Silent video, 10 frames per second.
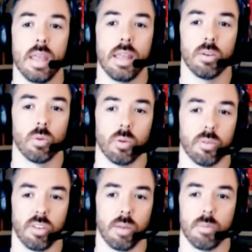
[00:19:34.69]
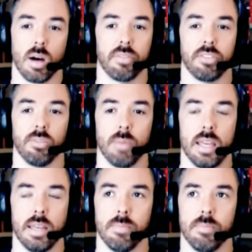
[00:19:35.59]
and or some offices
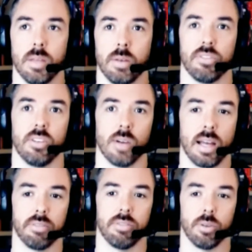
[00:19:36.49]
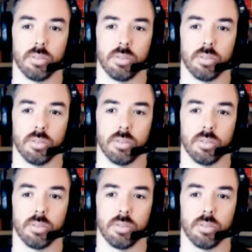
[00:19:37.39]
may, still have sort